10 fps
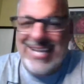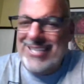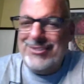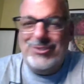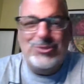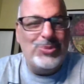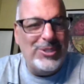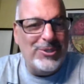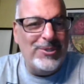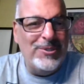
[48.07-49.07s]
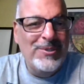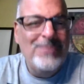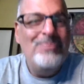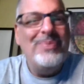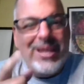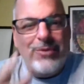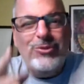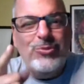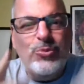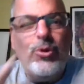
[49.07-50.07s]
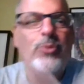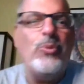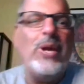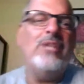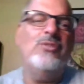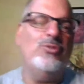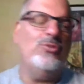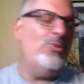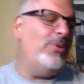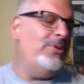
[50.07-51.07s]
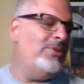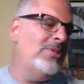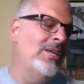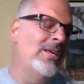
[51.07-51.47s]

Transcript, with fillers: not Trigger. That was Roy Rogers' horse.